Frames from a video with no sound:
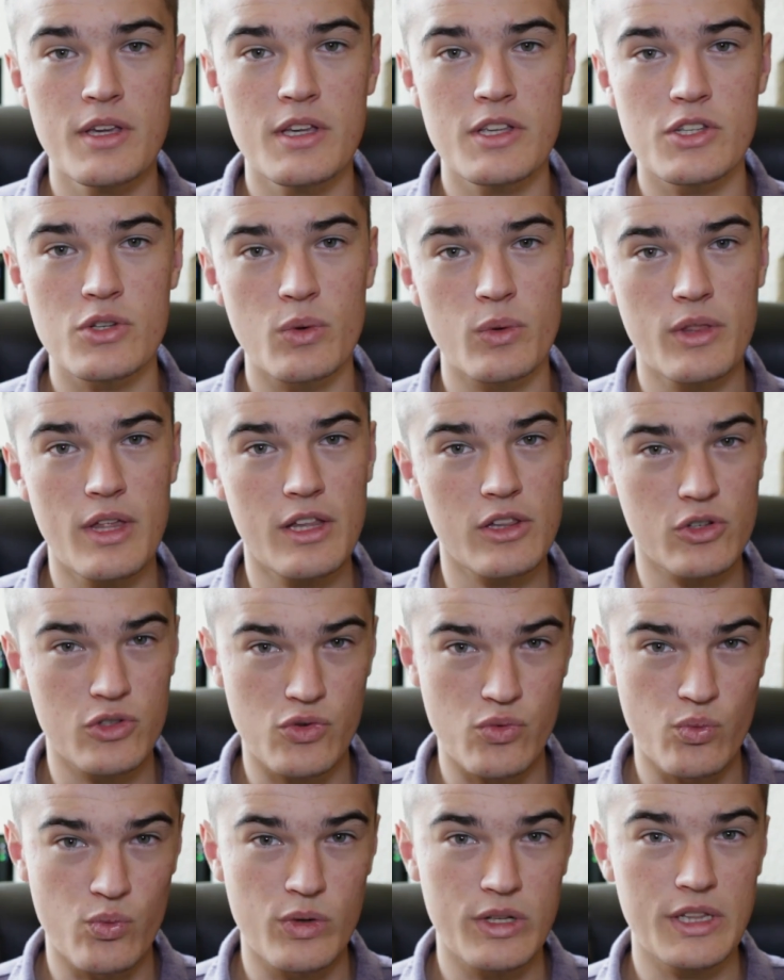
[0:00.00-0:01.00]
So that
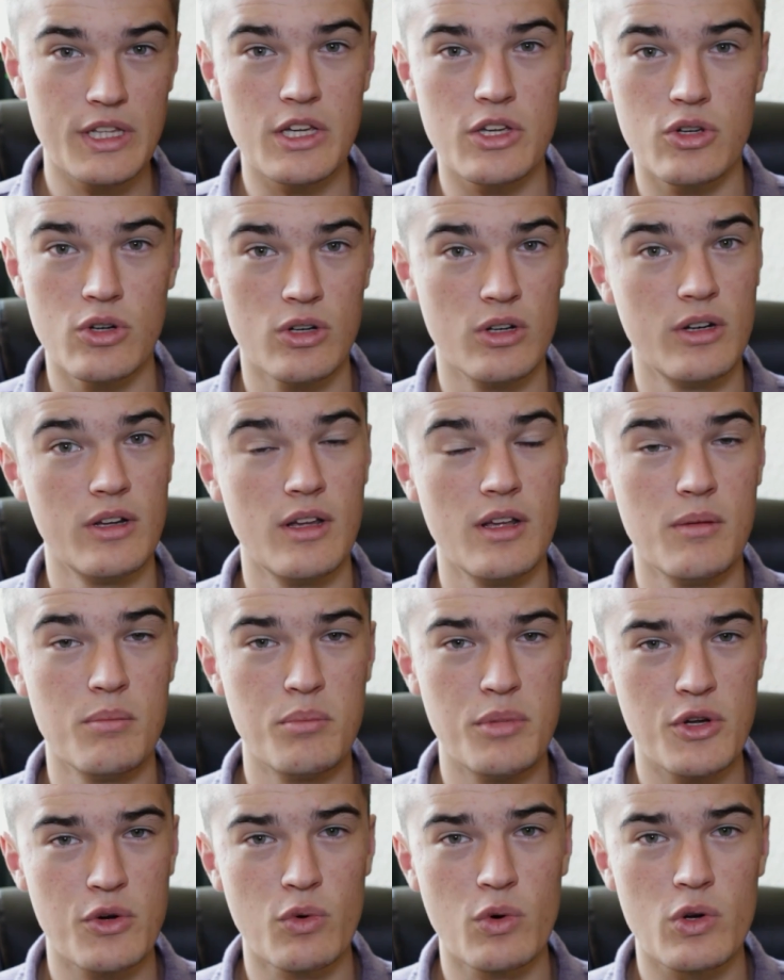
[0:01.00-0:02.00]
looks really good in
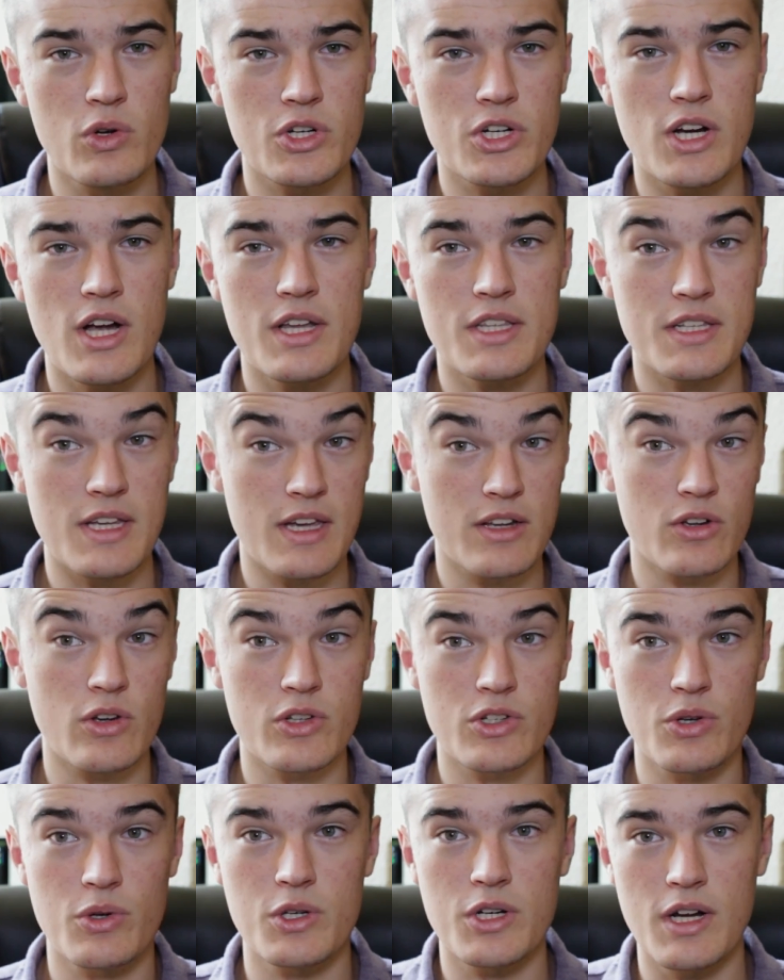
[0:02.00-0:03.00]
B-roll shots and
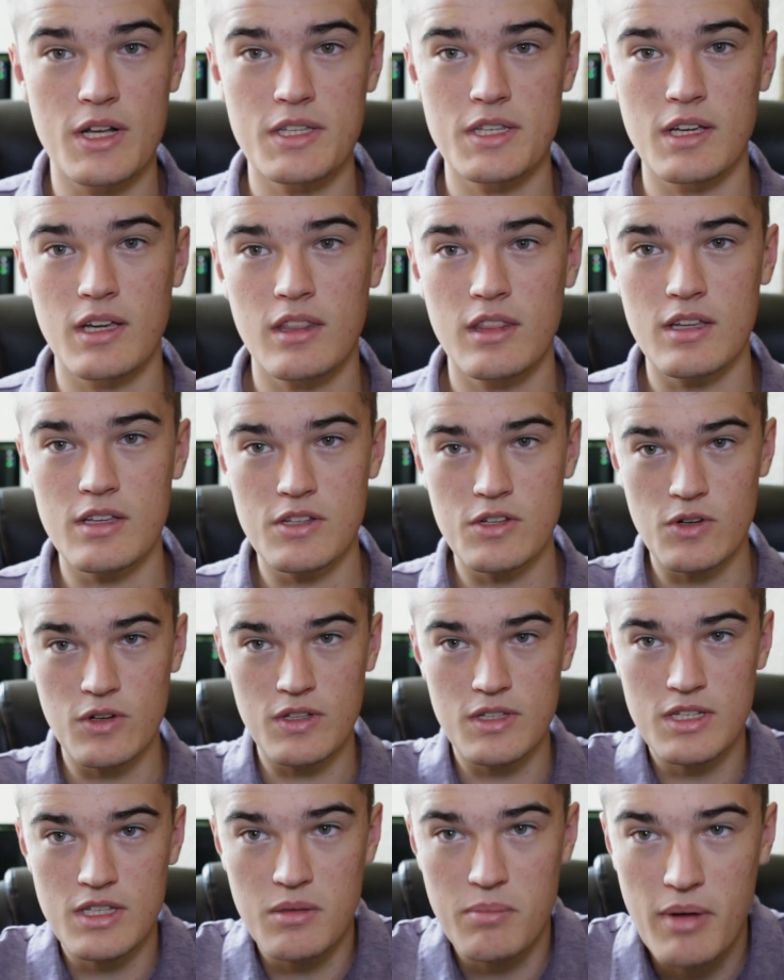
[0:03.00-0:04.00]
also shots like this. You
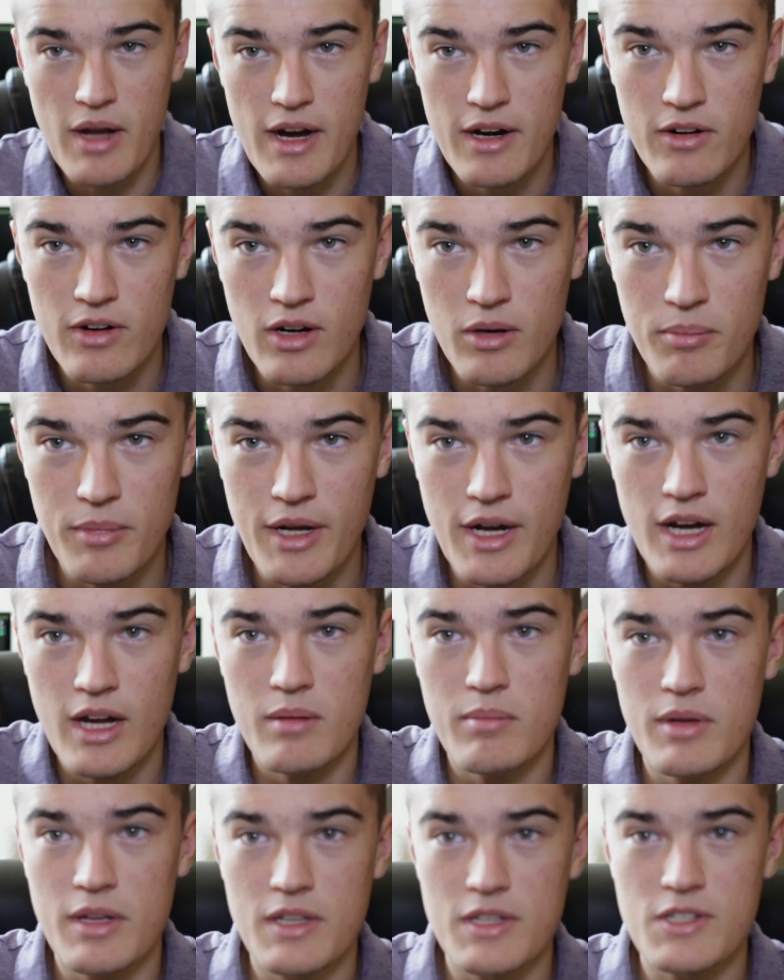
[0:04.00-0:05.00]
can see the background
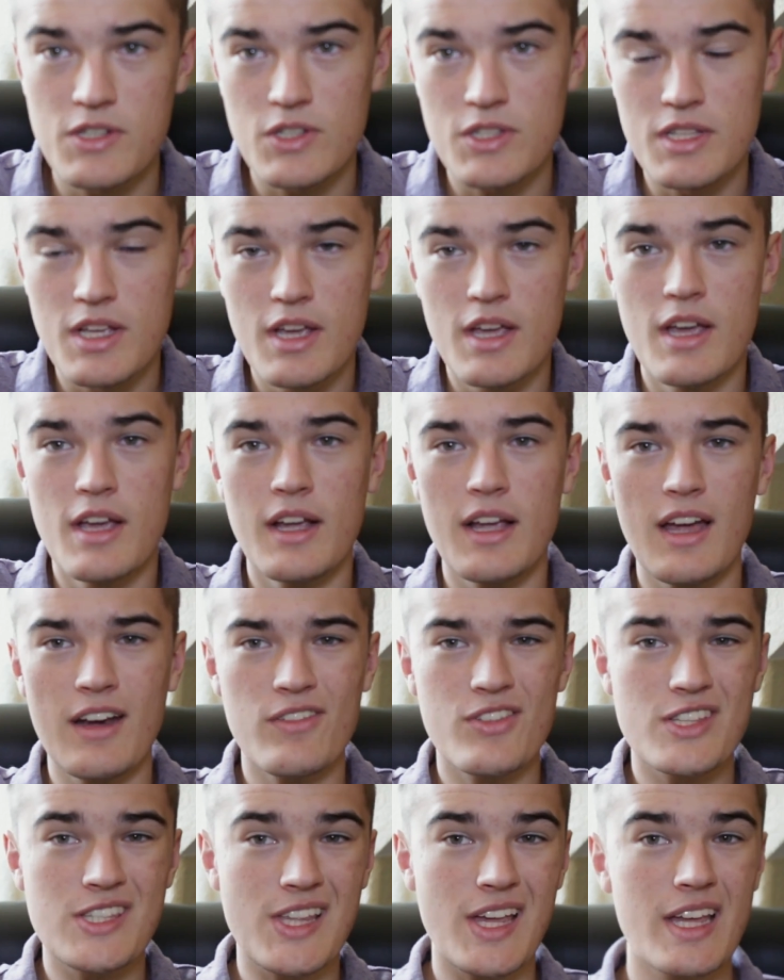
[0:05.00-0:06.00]
behind me is just kind
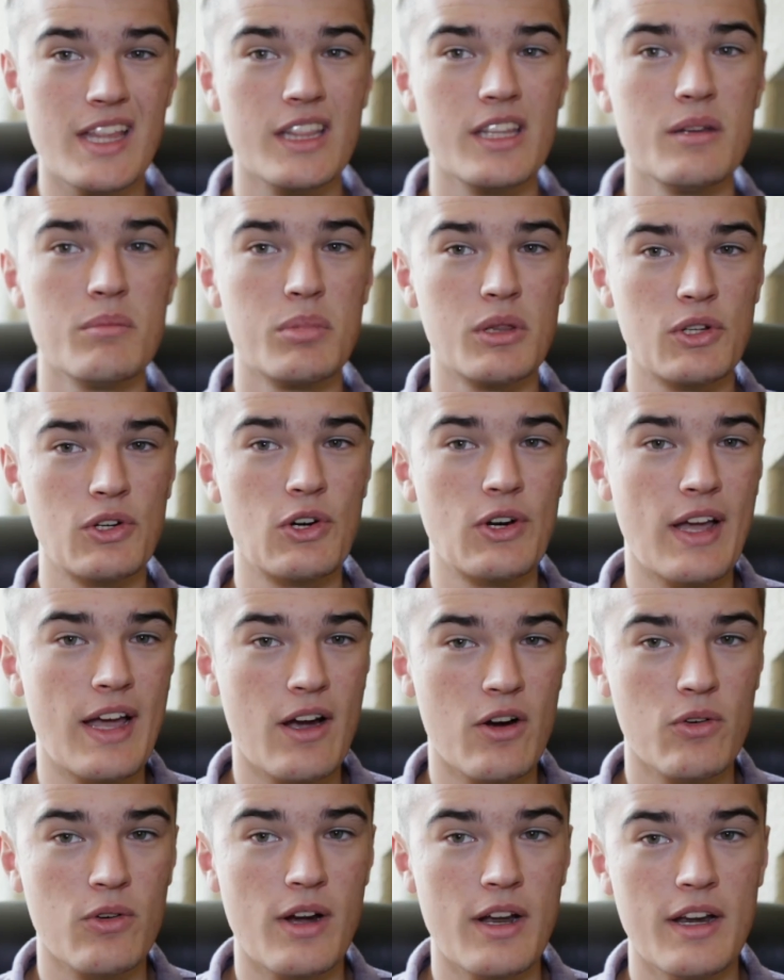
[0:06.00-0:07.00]
of slightly blurred
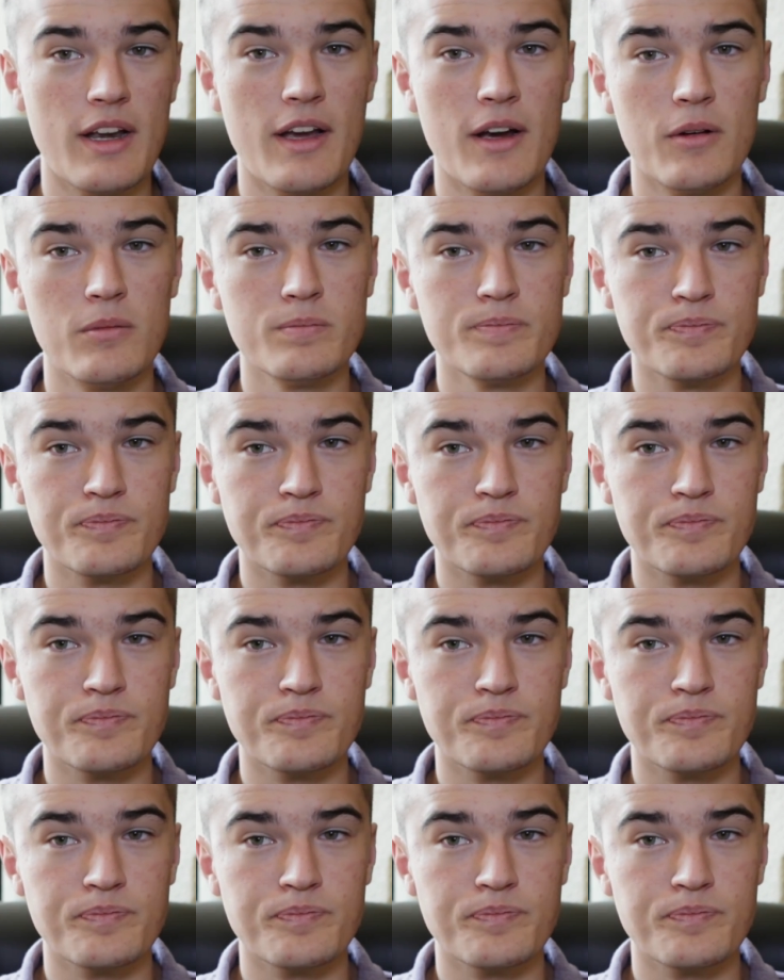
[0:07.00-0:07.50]
out right now,